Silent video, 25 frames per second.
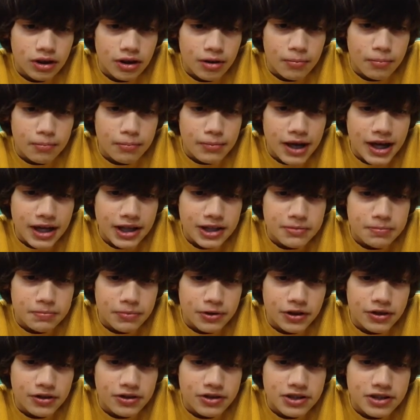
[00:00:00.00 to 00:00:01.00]
max
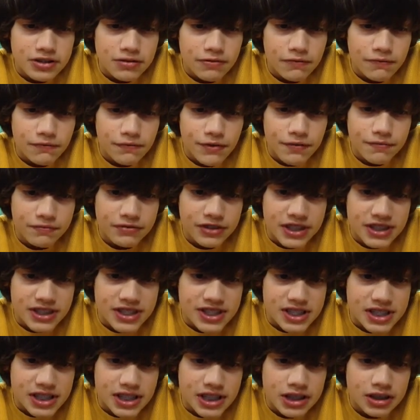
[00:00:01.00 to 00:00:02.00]
burst
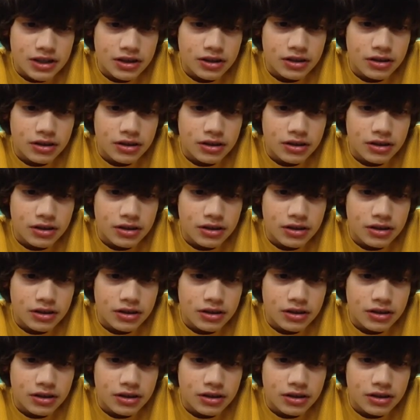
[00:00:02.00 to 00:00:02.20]
50C,